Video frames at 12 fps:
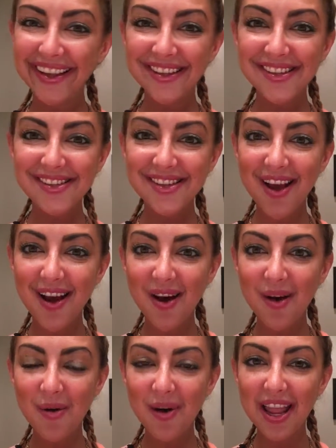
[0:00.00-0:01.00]

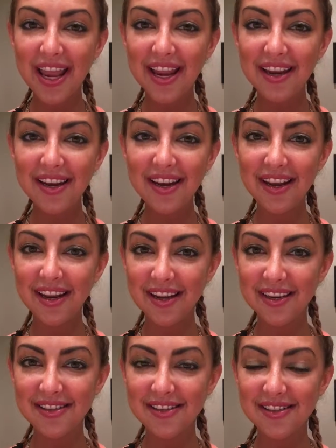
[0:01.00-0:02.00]
So it
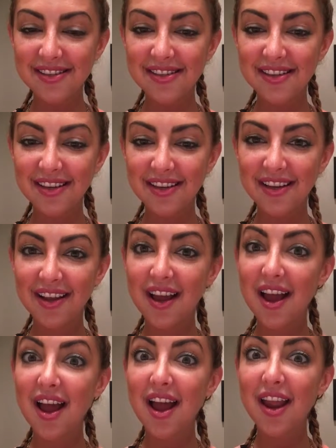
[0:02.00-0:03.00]
is
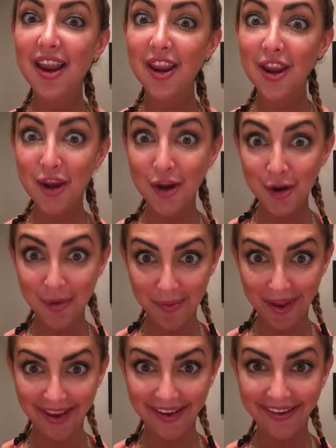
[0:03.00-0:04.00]

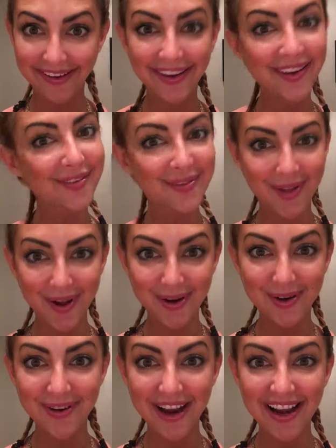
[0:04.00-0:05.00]
humid in
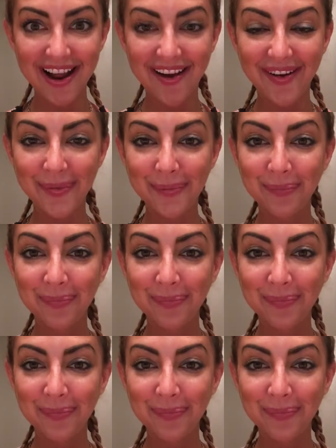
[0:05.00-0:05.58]
Florida right now.